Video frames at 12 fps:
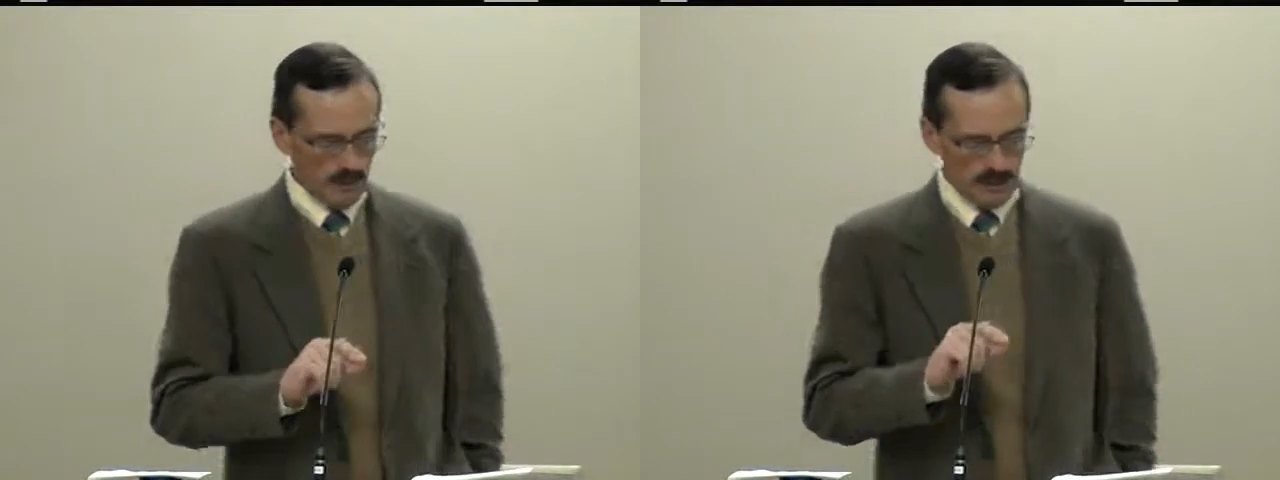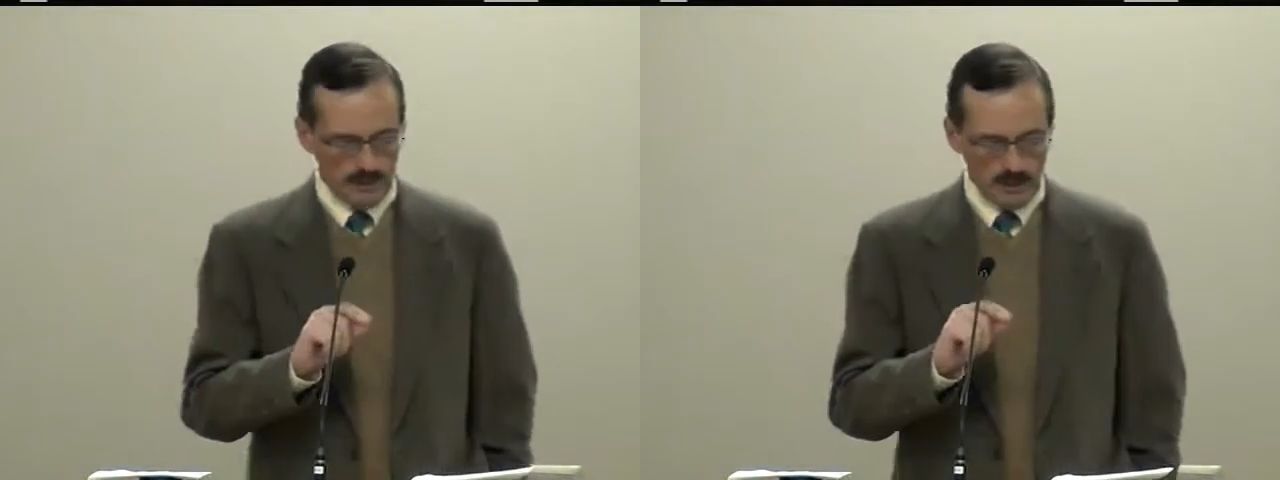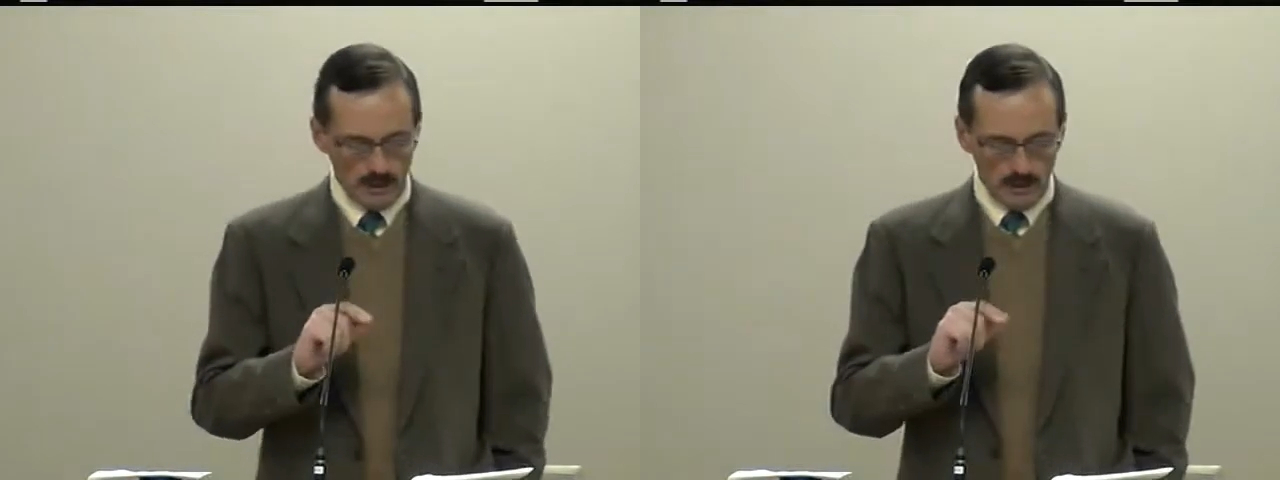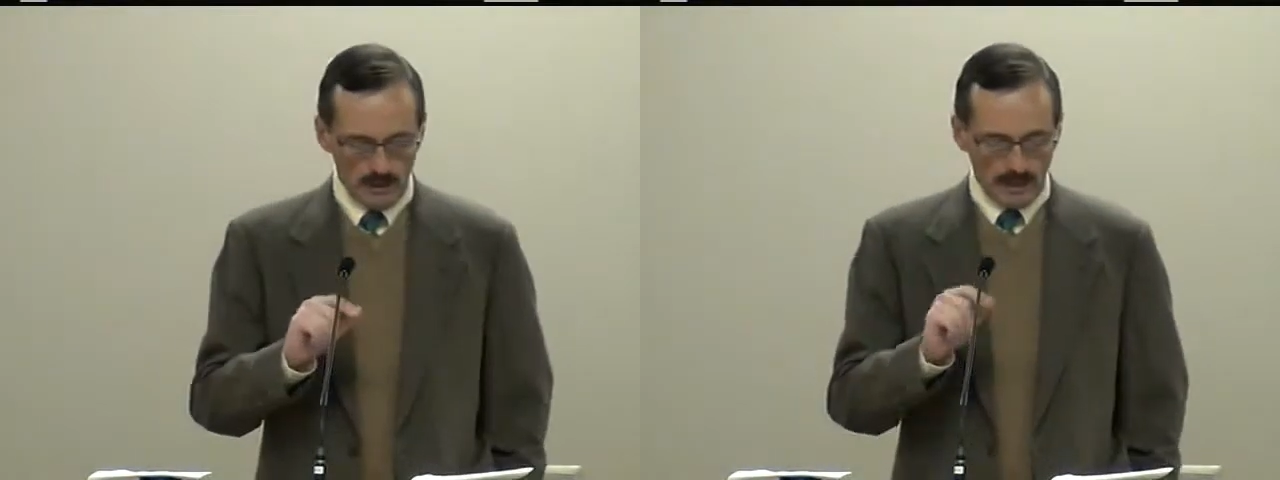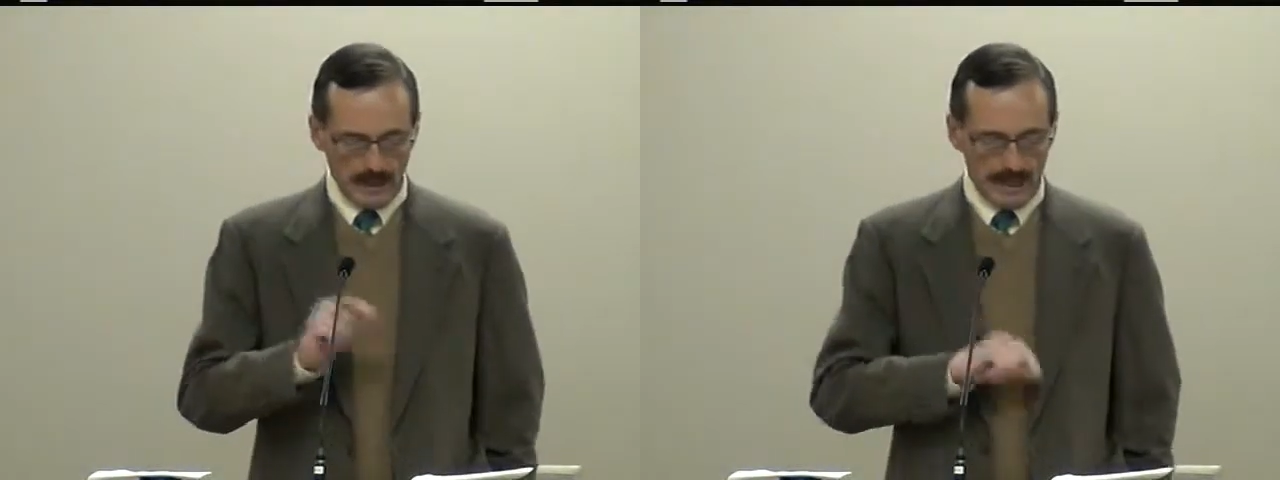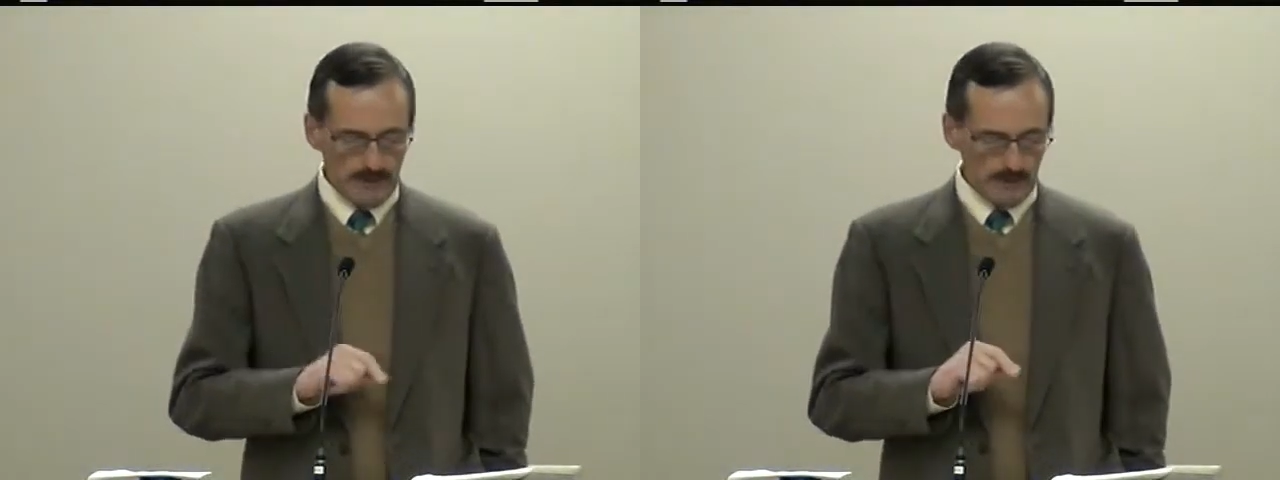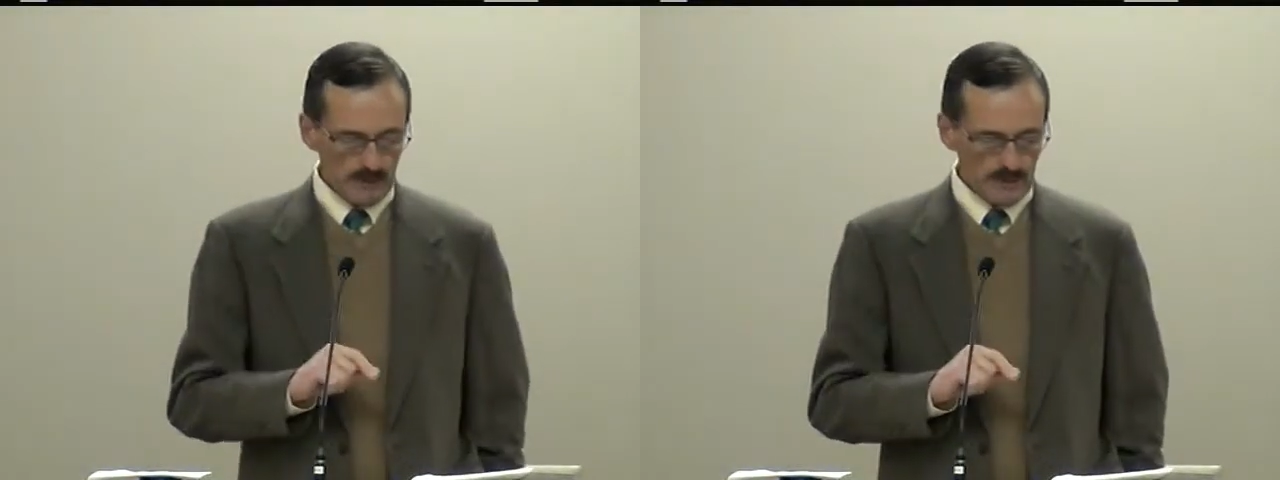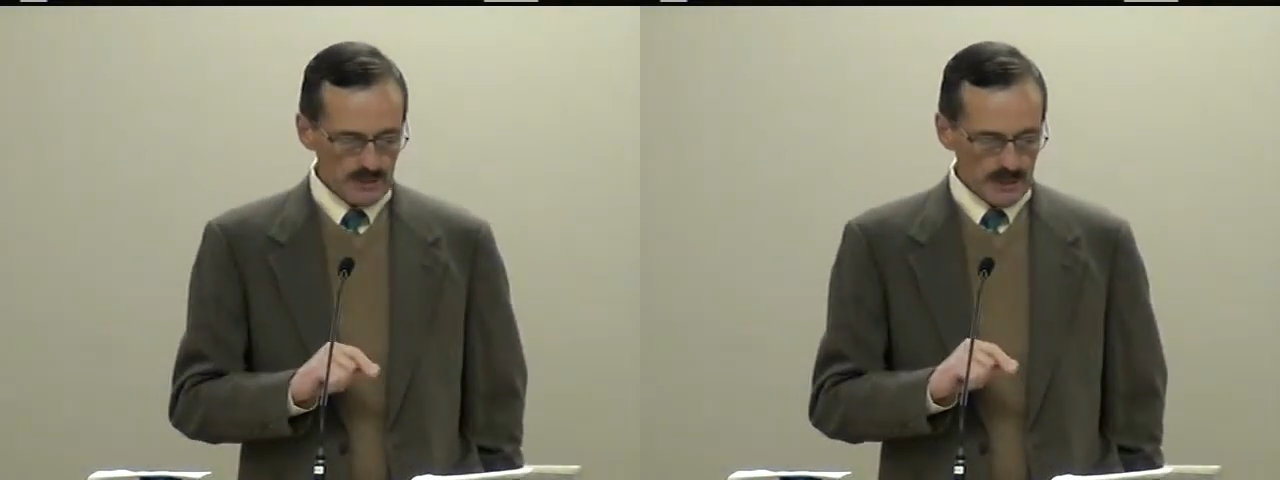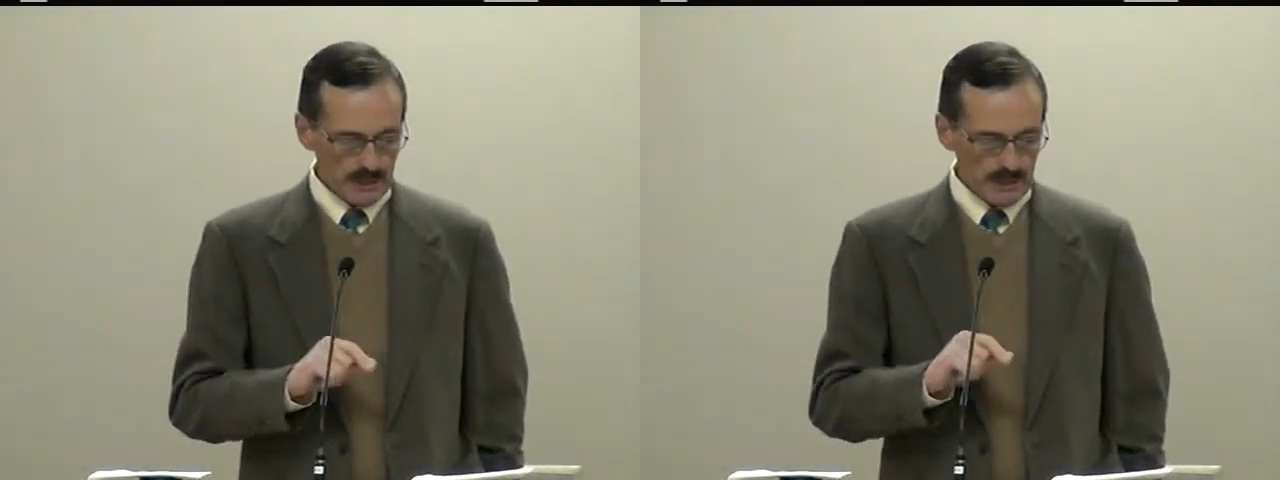when the capital
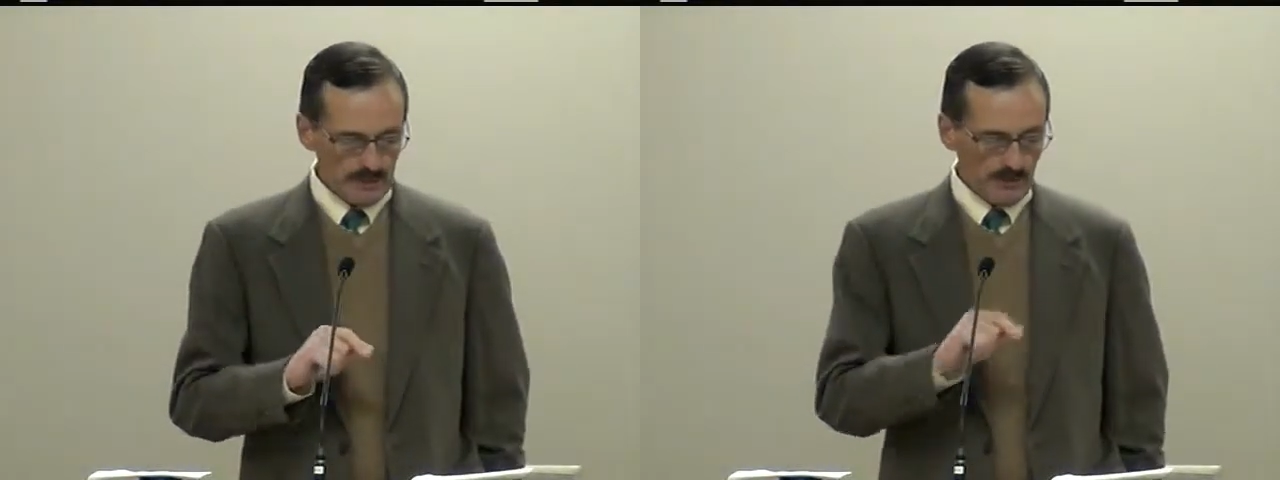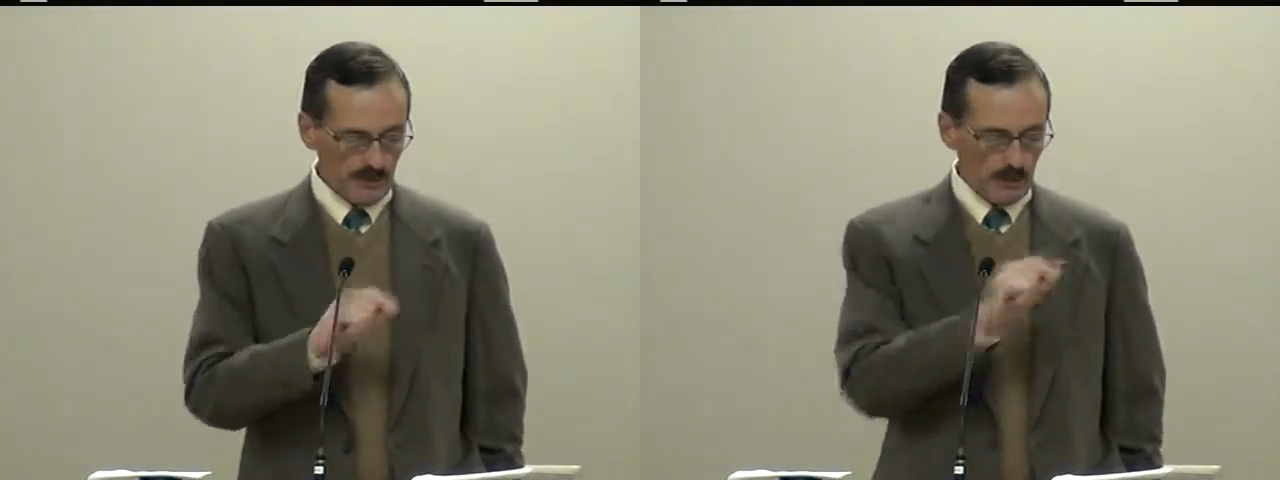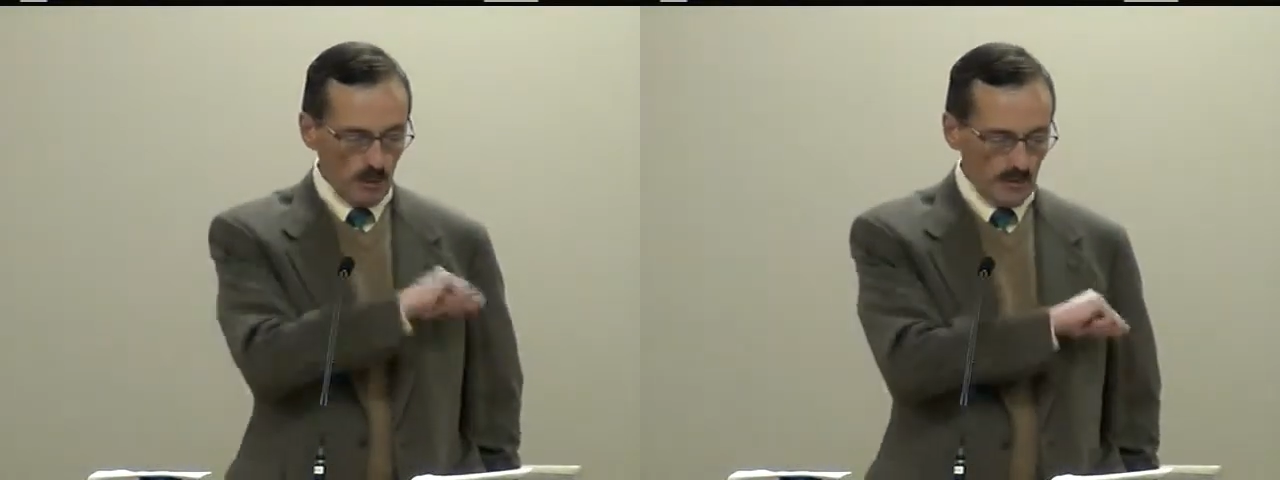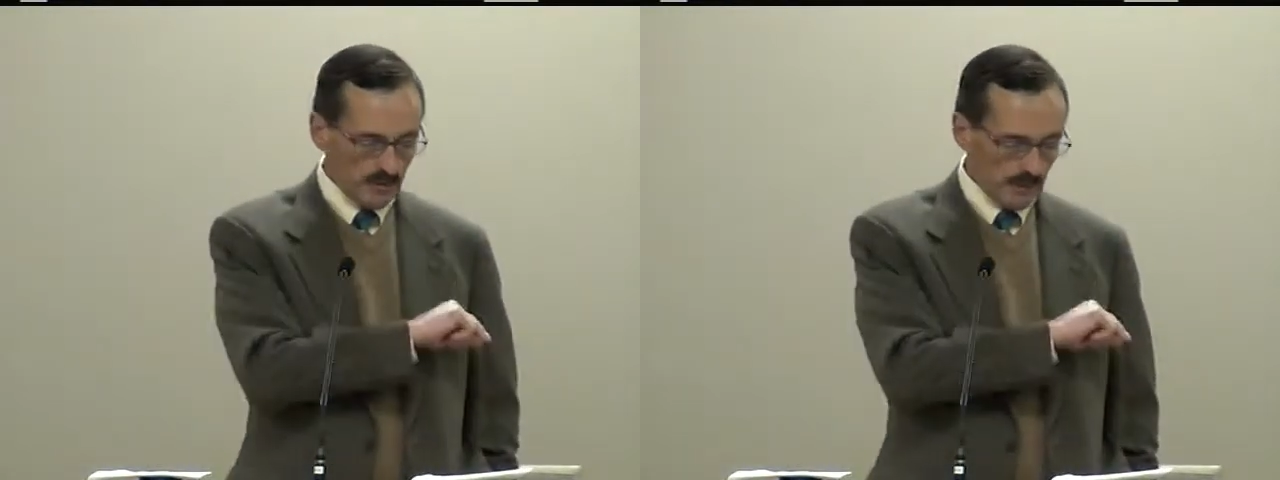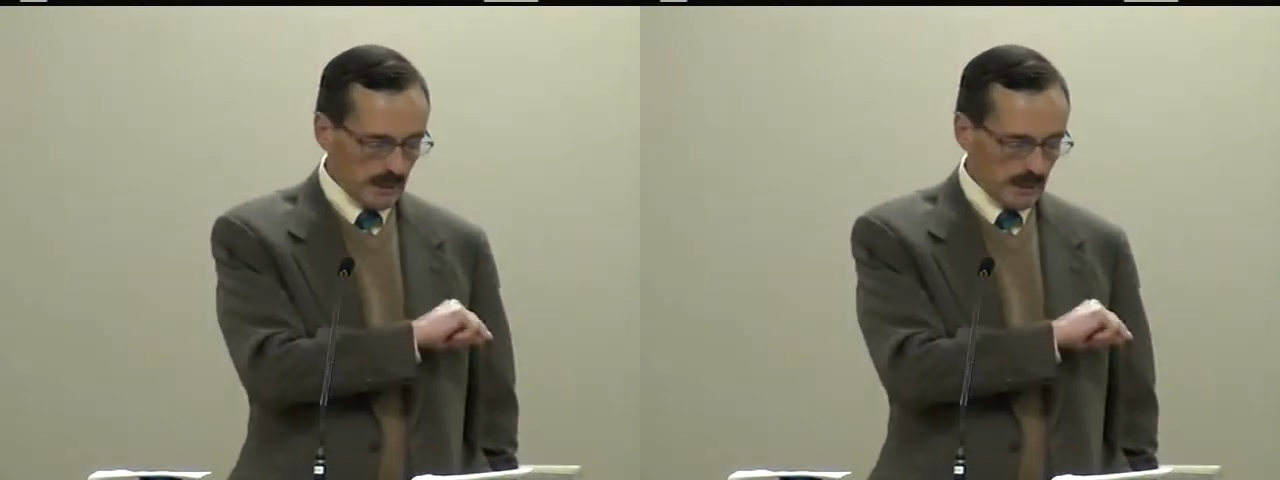city of the northern